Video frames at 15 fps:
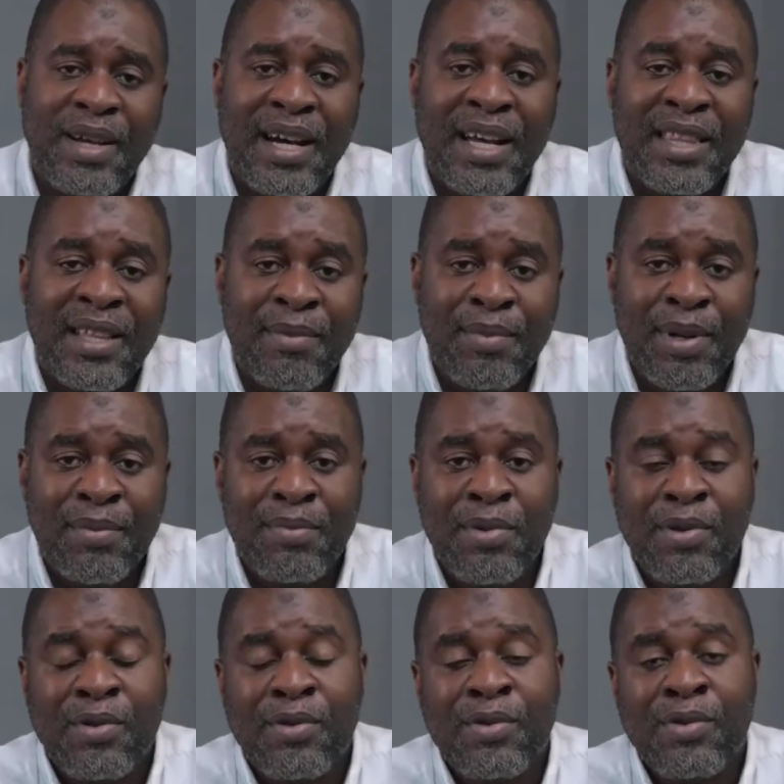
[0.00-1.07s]
other
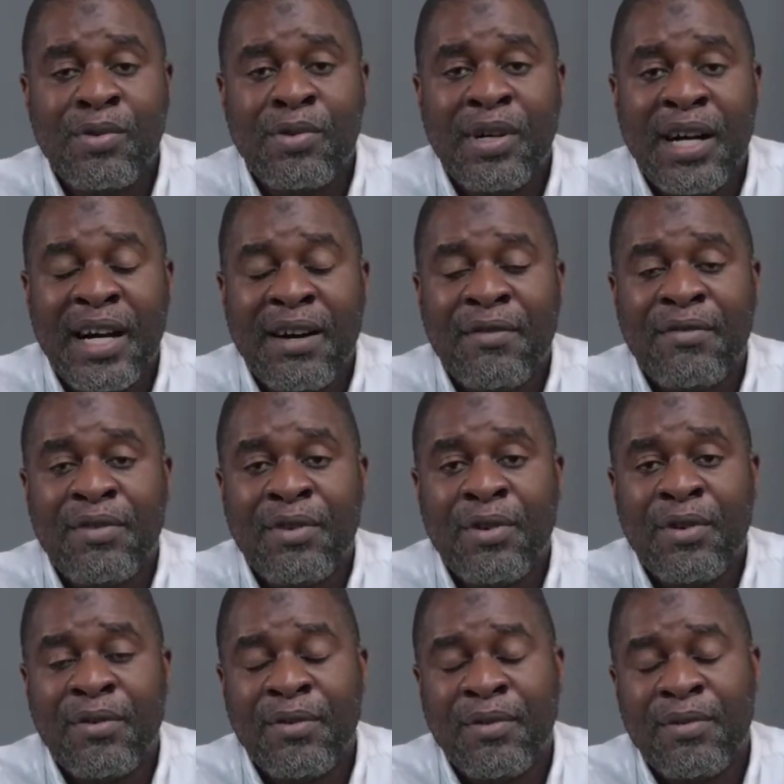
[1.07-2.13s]
people who have
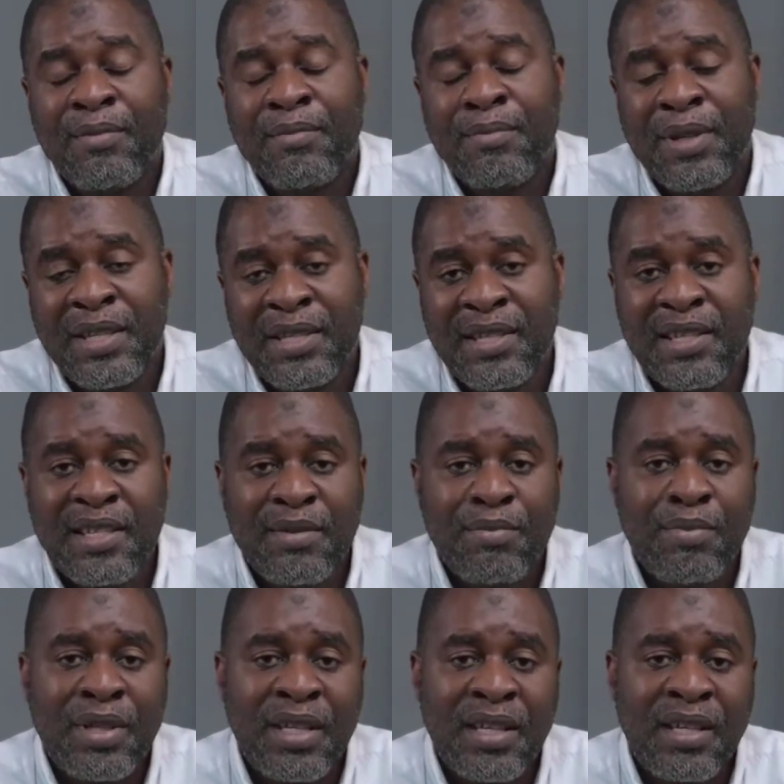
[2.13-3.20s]
no business
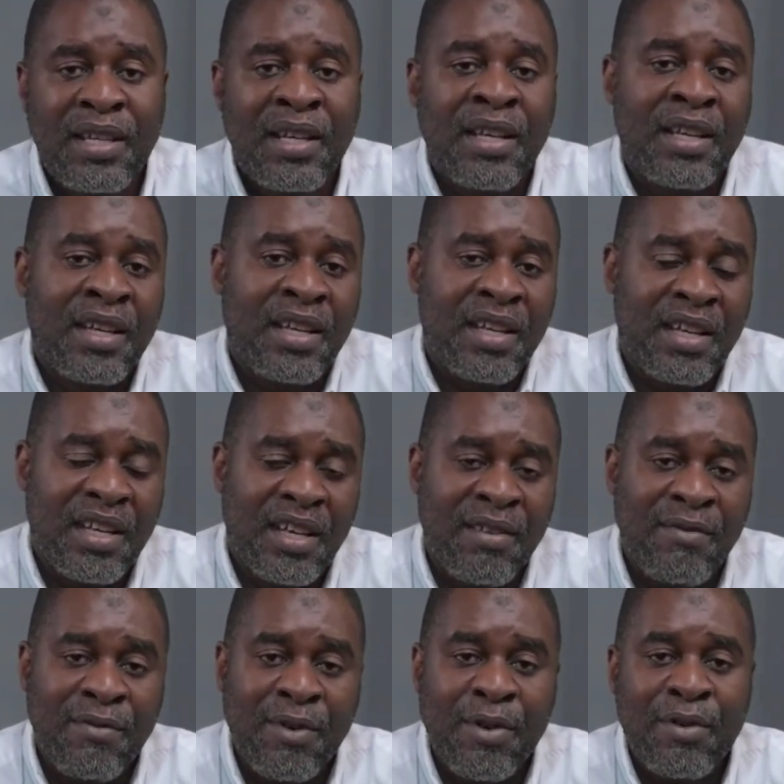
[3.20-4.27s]
being
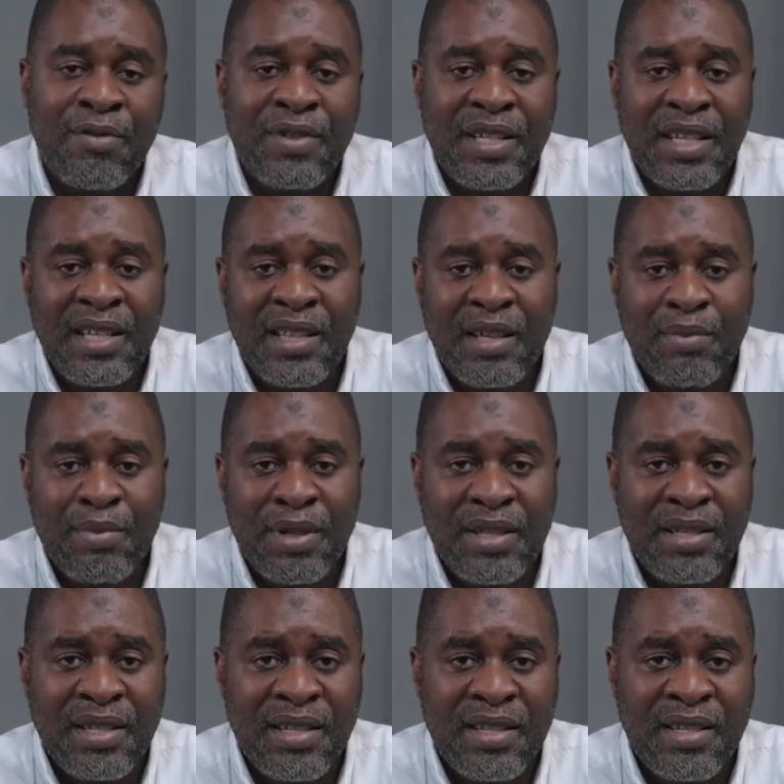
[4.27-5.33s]
involved in the
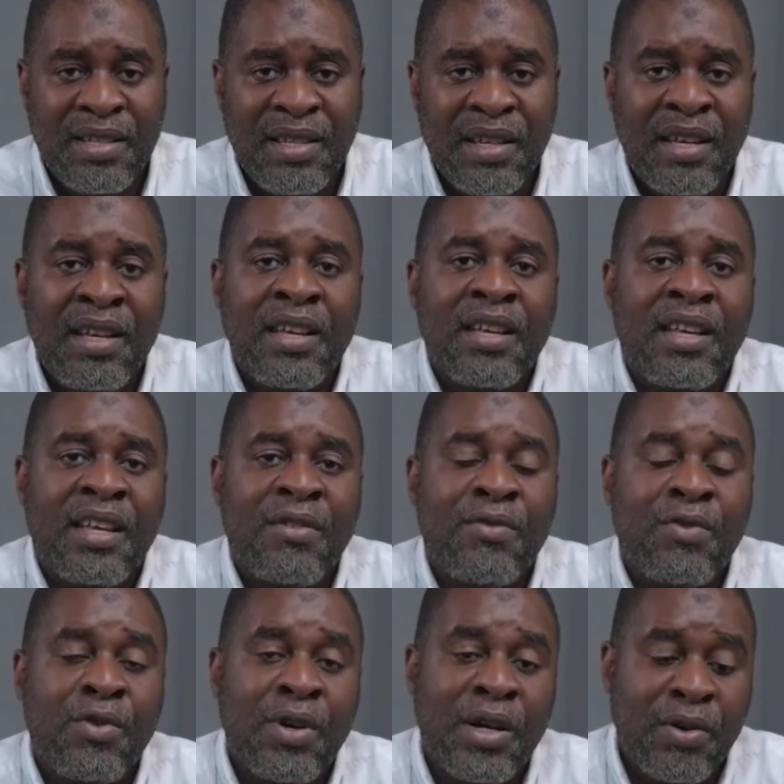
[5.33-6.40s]
business.
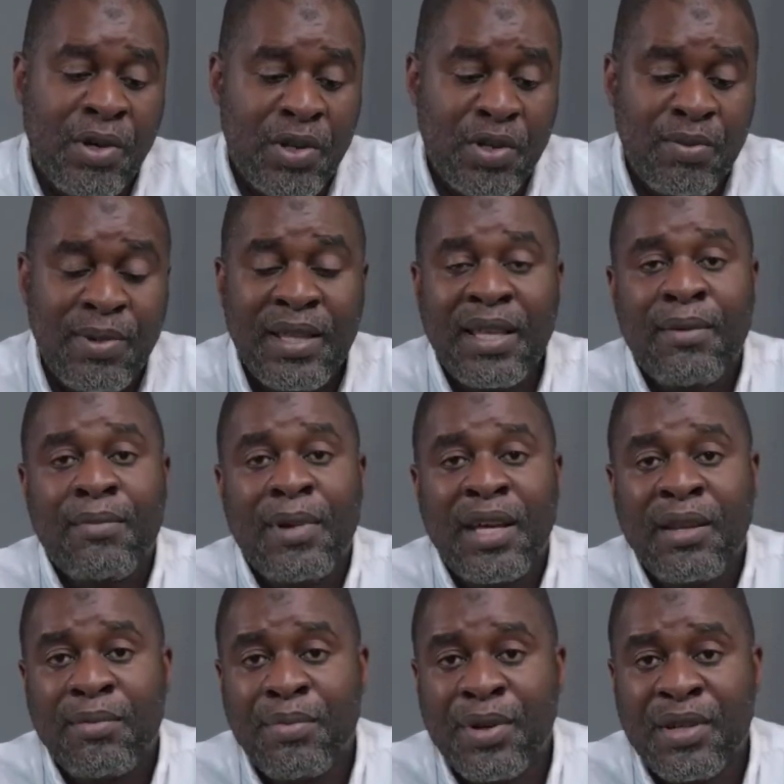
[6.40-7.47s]
If you are going to be the
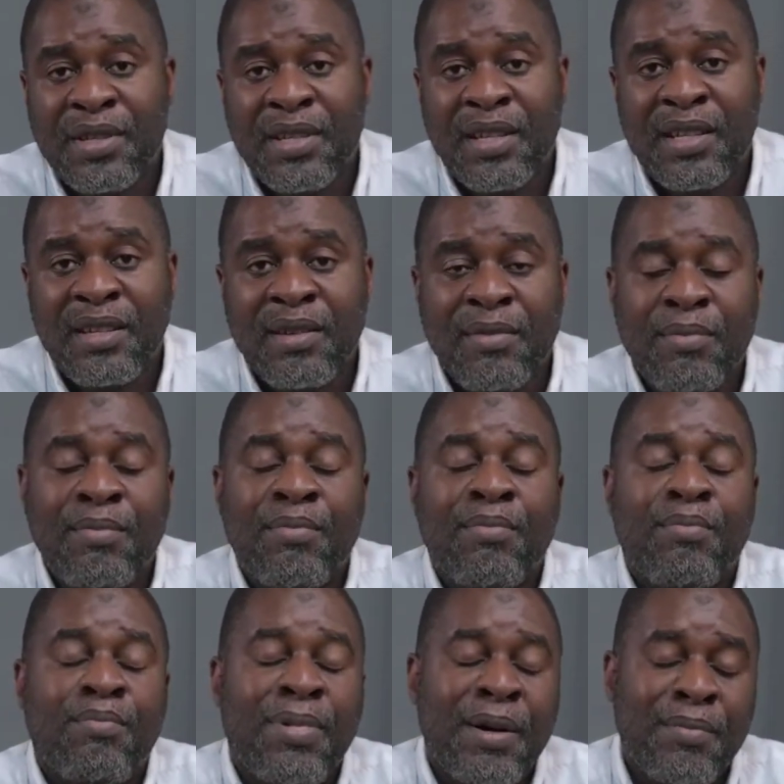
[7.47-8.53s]
main person
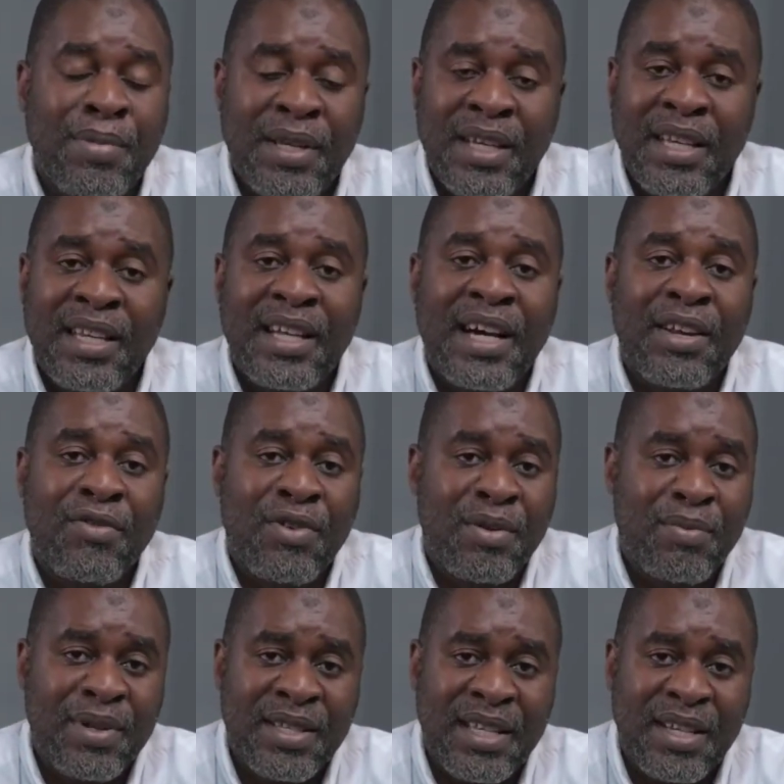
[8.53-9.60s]
pumping in
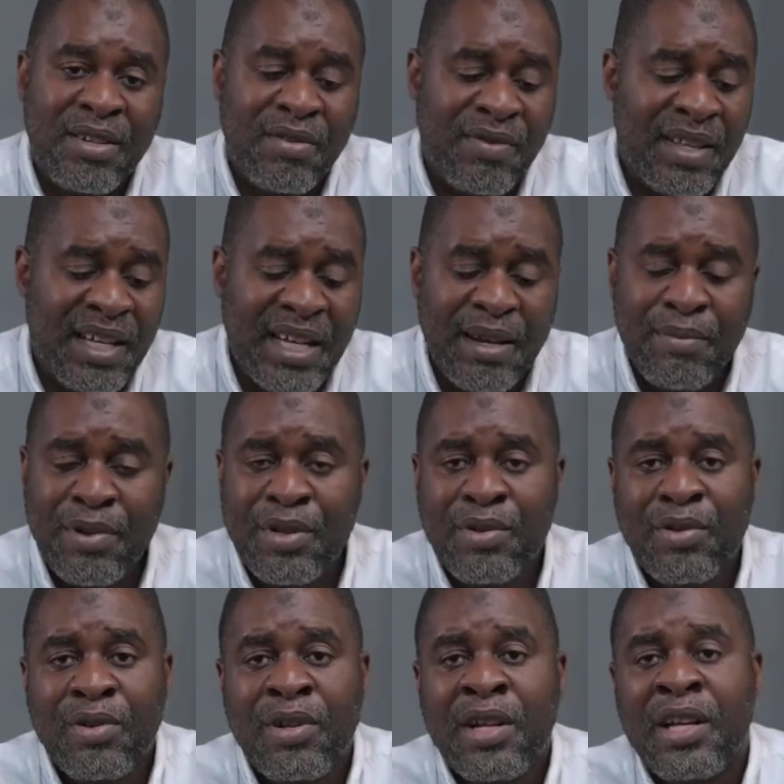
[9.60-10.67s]
100% of the
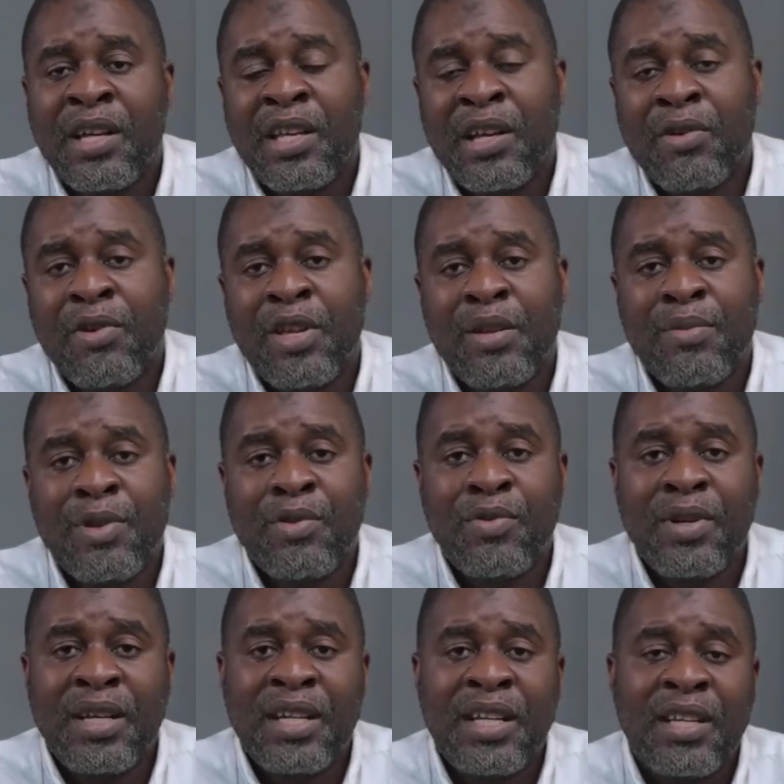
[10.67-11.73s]
capital, you're going to be
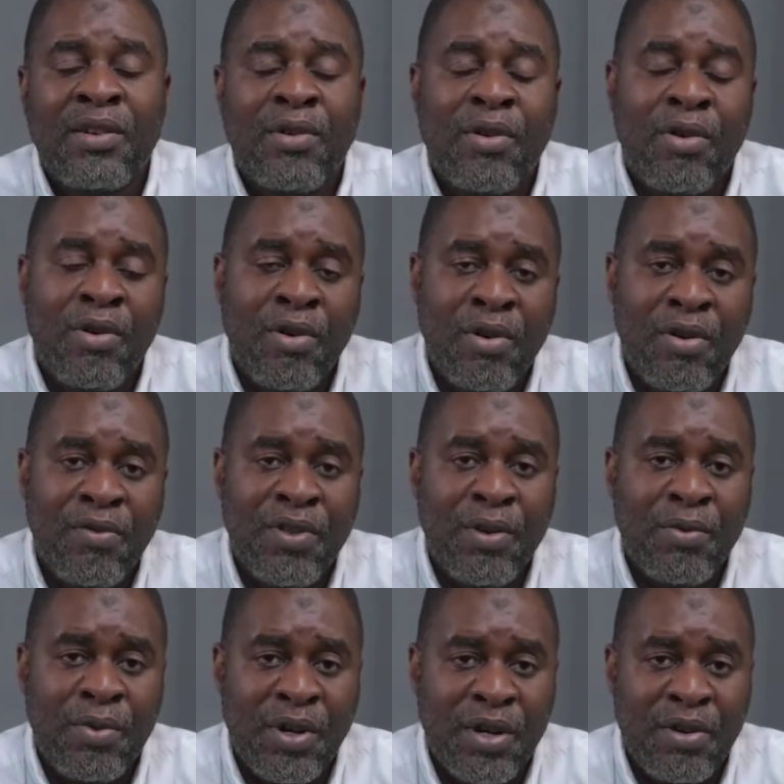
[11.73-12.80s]
doing in all of the
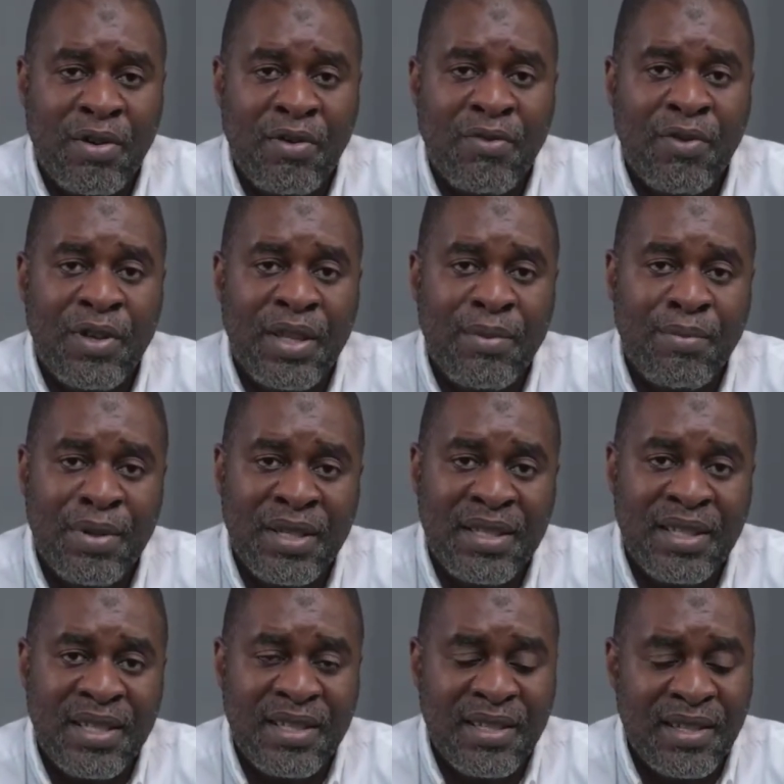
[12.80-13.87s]
work for the
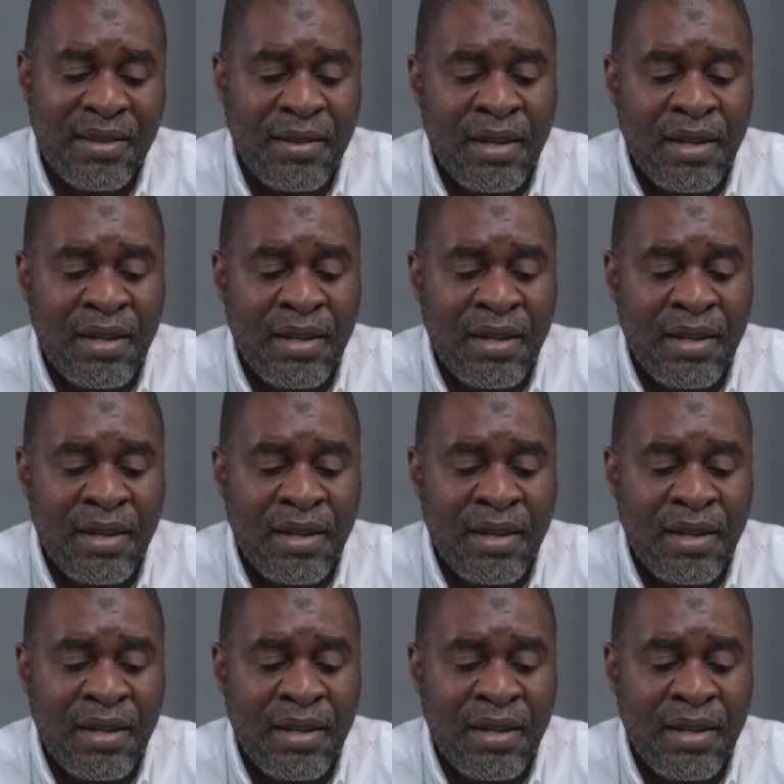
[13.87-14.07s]
business.